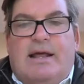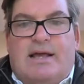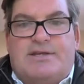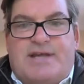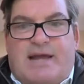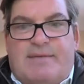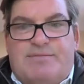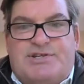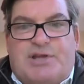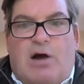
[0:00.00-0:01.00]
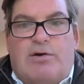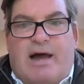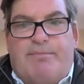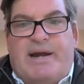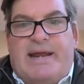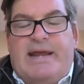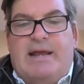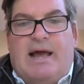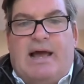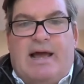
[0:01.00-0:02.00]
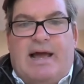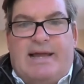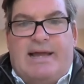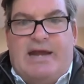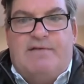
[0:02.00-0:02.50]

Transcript: Uh, same style company, uh, again,